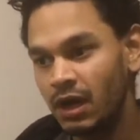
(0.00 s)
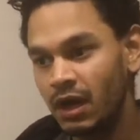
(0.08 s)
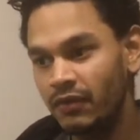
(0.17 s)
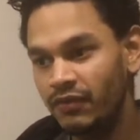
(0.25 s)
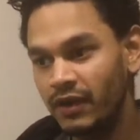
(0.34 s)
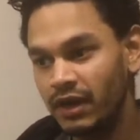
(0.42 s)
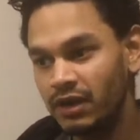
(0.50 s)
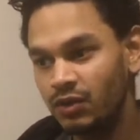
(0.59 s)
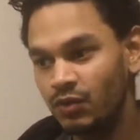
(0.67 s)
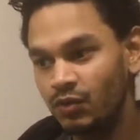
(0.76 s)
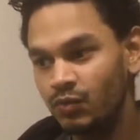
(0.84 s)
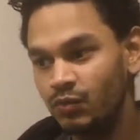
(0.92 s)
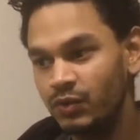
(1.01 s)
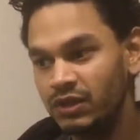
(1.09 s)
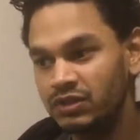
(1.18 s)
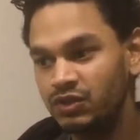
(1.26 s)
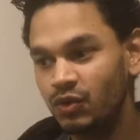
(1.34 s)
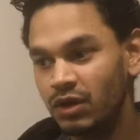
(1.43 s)
And then
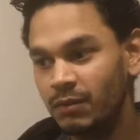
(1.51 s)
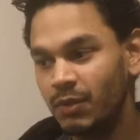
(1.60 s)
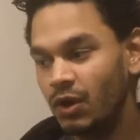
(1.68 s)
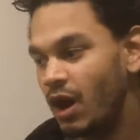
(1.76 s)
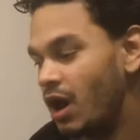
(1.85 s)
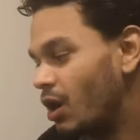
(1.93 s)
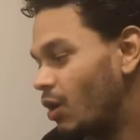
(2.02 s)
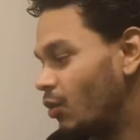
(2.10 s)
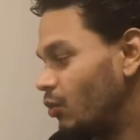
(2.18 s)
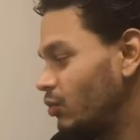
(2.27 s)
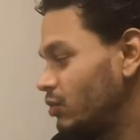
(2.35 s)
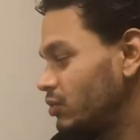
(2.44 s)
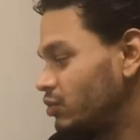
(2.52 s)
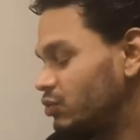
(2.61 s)
we'll talk about how